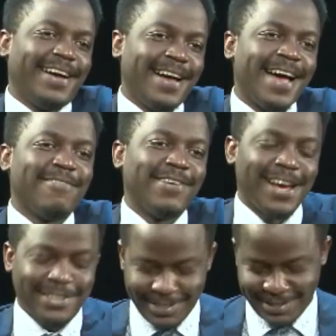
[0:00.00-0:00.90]
have an
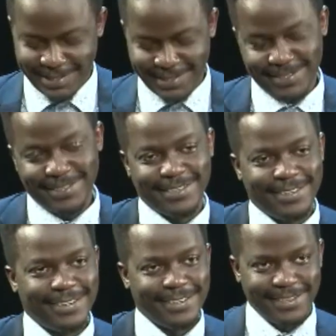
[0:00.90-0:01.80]
asset.
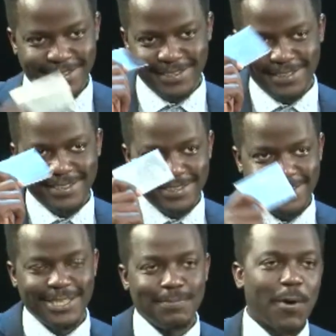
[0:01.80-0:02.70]

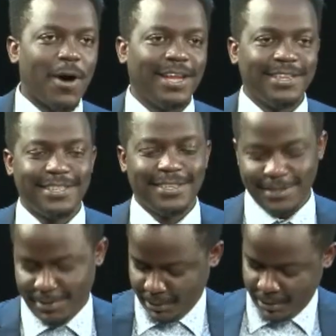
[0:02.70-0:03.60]
It's my wallet.
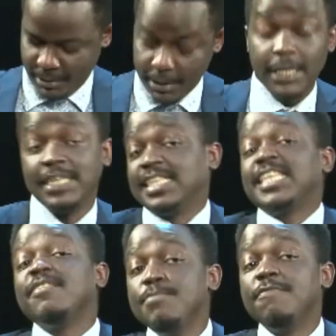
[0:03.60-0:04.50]
Does it
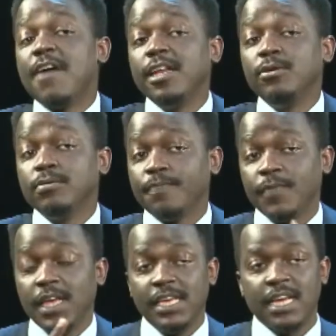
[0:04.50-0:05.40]
give me value?
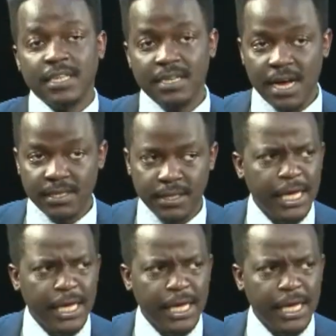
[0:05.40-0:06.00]
Yes, it does.